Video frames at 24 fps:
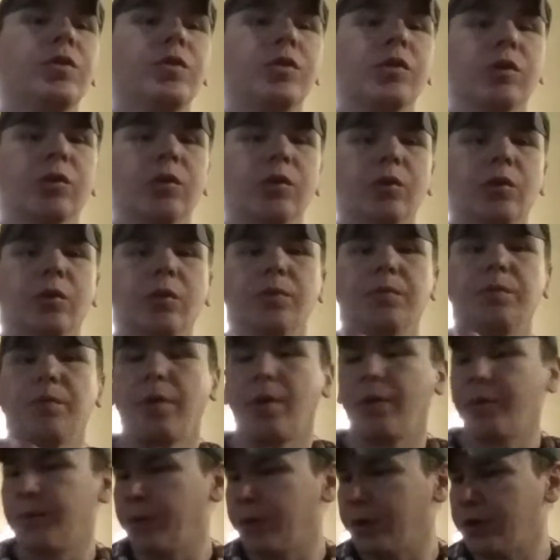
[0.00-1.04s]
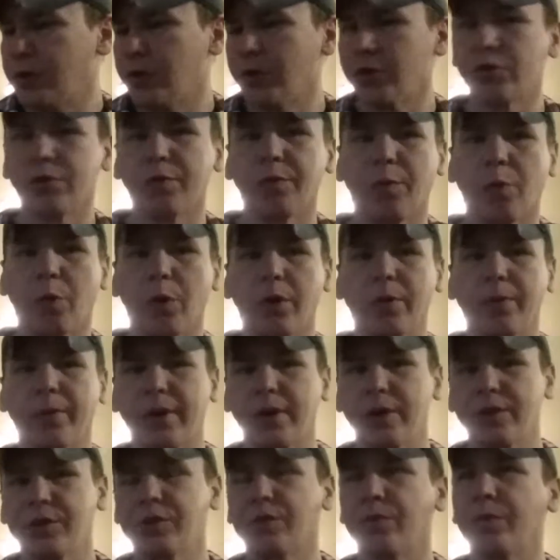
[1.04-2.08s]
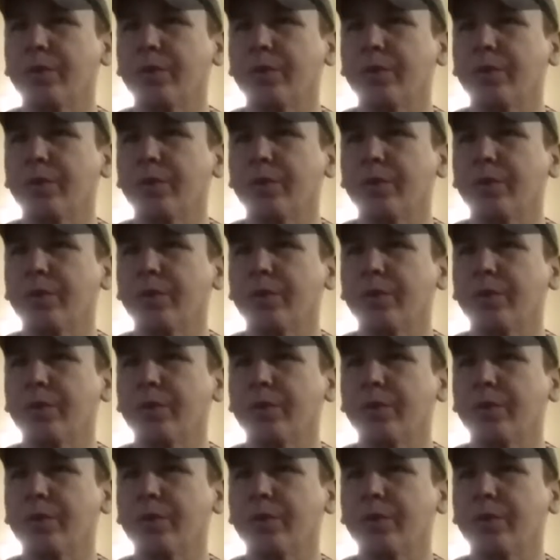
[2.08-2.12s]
So I've put 240 rounds